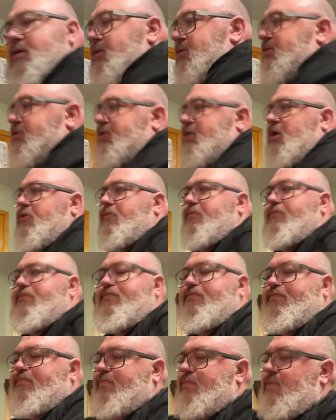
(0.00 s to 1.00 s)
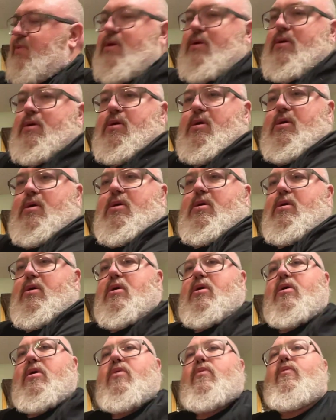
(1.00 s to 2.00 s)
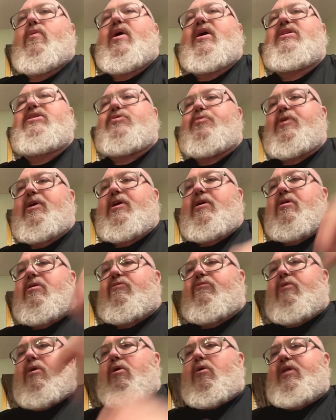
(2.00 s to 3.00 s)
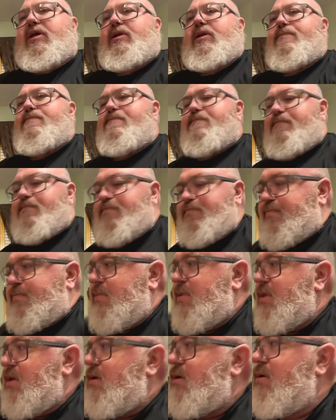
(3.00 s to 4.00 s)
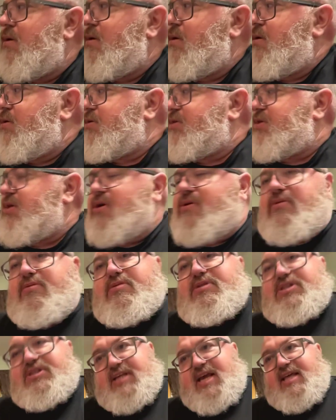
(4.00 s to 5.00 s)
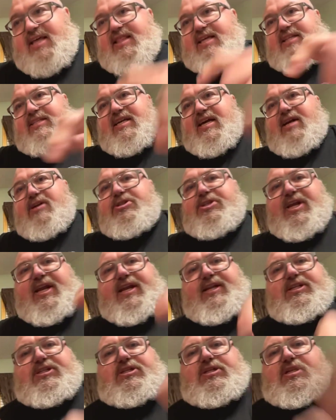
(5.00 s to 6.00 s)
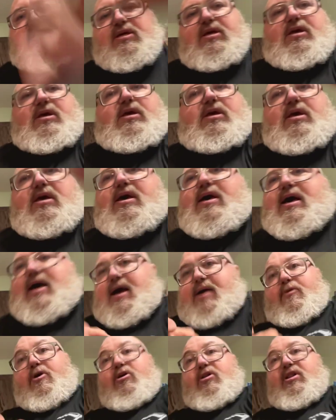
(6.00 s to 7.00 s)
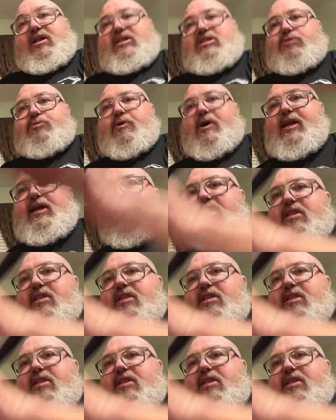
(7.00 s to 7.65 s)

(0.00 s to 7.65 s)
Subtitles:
So once we are rolling, so just got that tire changed. I'm only sweating a